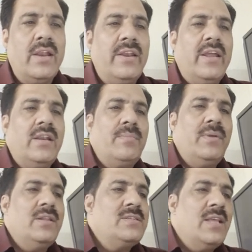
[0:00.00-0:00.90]
That
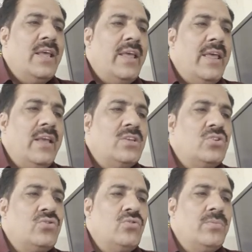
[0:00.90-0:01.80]
means X
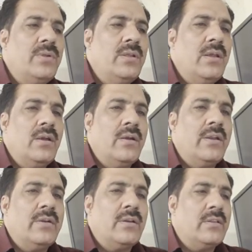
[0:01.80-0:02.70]
should be
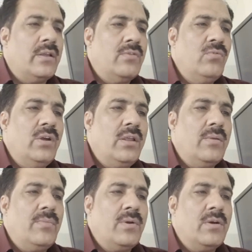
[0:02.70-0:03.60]
greater than Y,
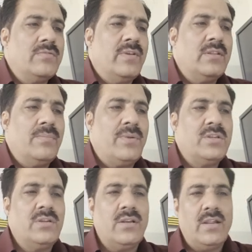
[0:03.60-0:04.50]
because when the
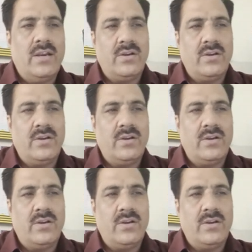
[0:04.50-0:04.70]
pressure